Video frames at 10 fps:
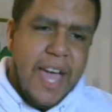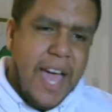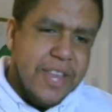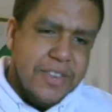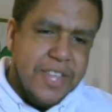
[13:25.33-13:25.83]

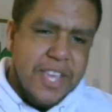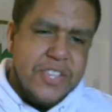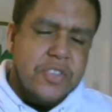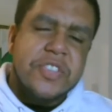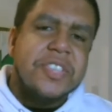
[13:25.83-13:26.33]
and it's
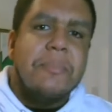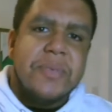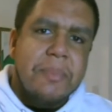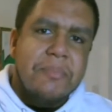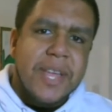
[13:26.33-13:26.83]
got the same
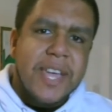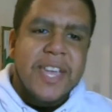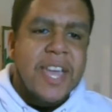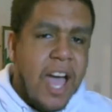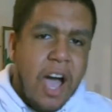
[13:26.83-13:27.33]
template.
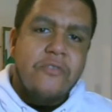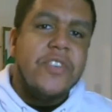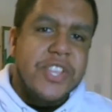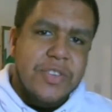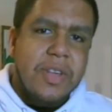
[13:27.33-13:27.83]
I
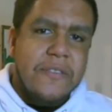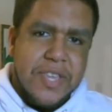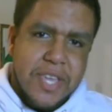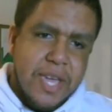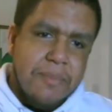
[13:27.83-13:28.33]
really do love
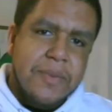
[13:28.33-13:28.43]
the game.